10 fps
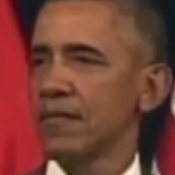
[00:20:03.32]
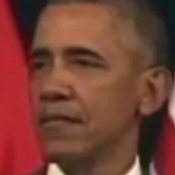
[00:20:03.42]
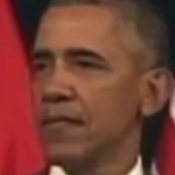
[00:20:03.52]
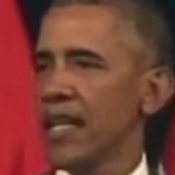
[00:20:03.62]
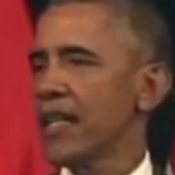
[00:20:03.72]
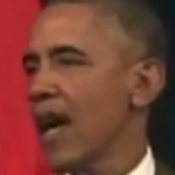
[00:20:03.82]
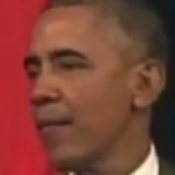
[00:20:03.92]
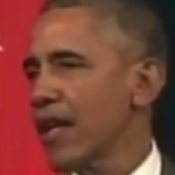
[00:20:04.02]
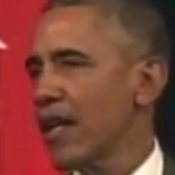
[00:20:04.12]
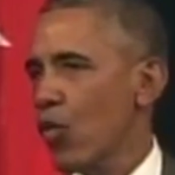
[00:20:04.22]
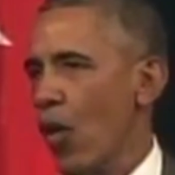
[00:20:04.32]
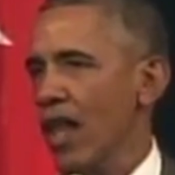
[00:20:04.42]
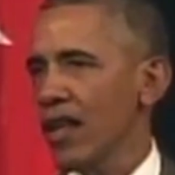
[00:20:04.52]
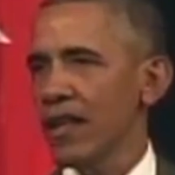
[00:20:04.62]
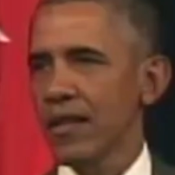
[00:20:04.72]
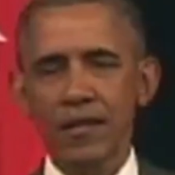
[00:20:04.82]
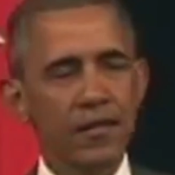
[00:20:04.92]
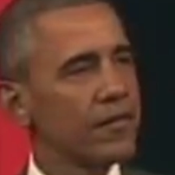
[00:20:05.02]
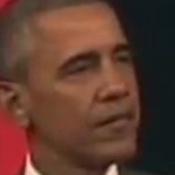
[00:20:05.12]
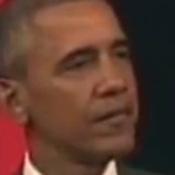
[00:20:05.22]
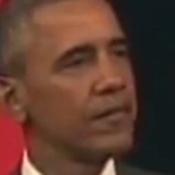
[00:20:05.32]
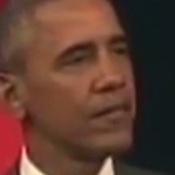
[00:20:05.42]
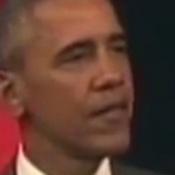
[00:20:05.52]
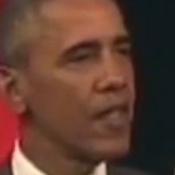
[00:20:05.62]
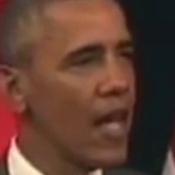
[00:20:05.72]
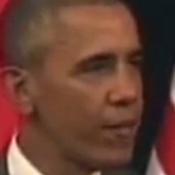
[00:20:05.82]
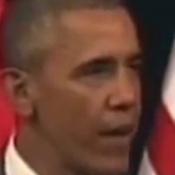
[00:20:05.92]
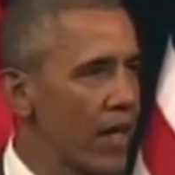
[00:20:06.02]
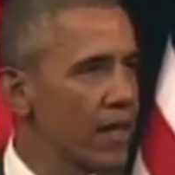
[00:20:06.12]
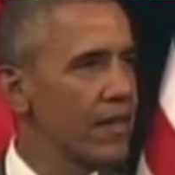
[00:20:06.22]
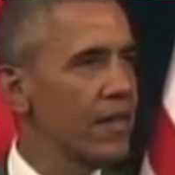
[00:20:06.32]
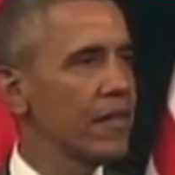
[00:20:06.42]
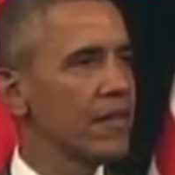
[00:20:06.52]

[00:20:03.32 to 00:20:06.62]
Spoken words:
Economic inequality, the death penalty,